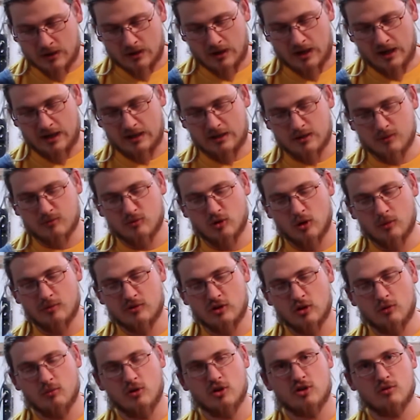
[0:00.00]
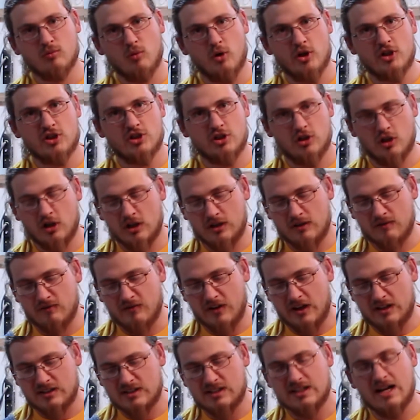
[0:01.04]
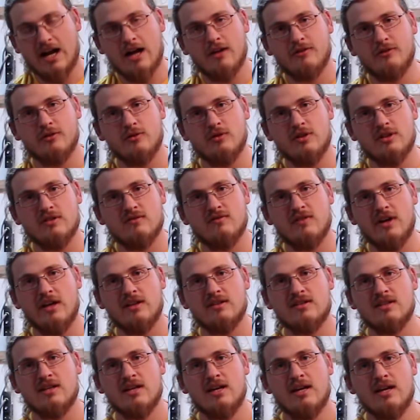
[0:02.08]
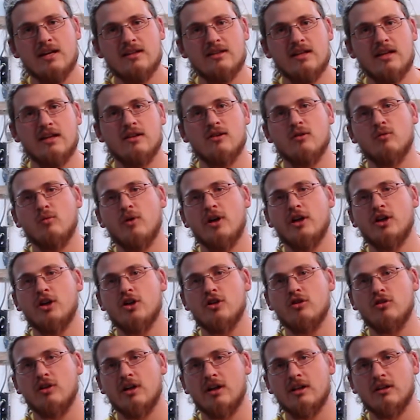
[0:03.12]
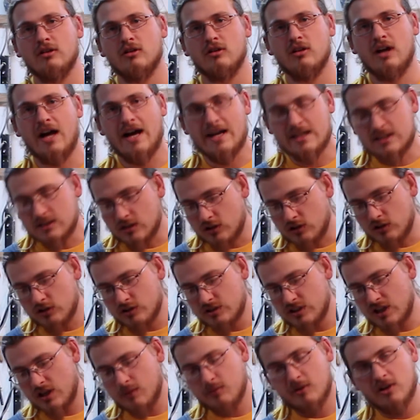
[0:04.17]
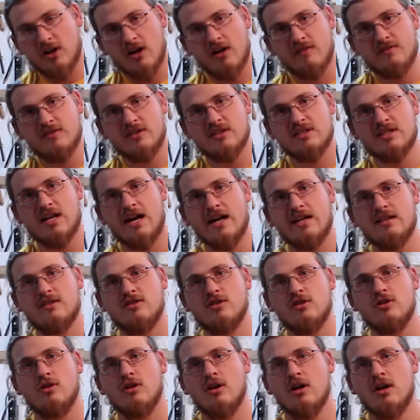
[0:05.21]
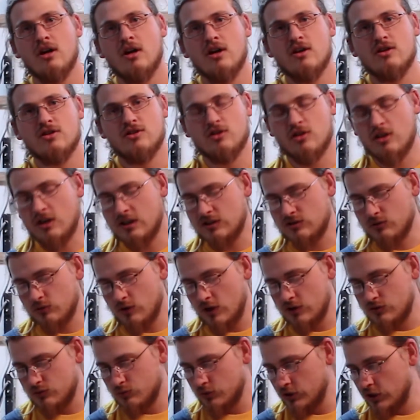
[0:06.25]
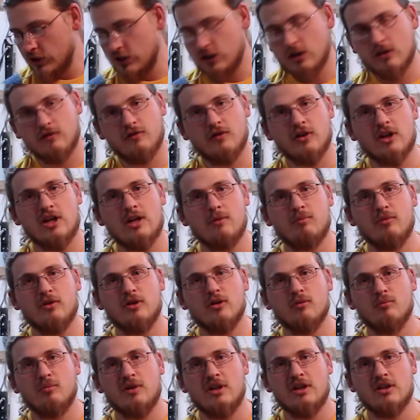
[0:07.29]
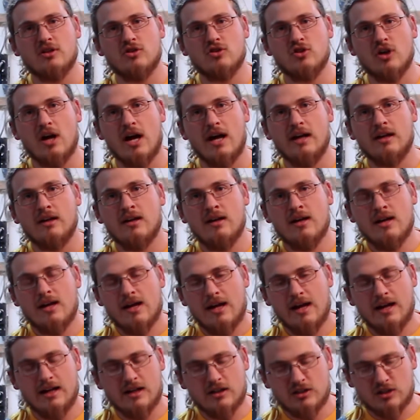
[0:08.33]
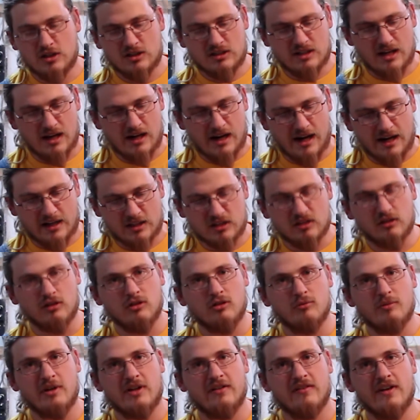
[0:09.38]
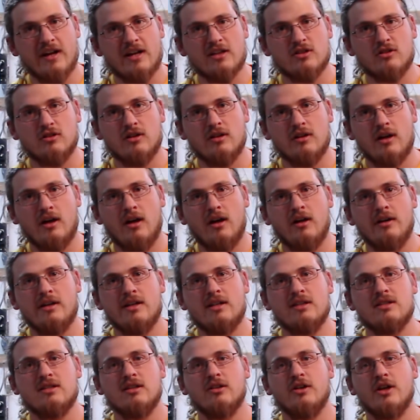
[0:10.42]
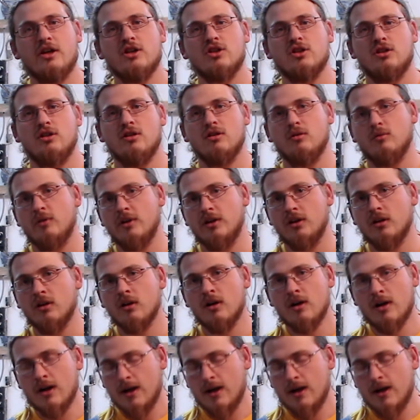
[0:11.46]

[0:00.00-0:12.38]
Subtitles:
And it absorbs so much moisture and it vents it out through these vents that in the winter you'll get little icicles coming off the side. So it's really good for keeping your bees dry. And it's just that little bit of extra insulation in the winter.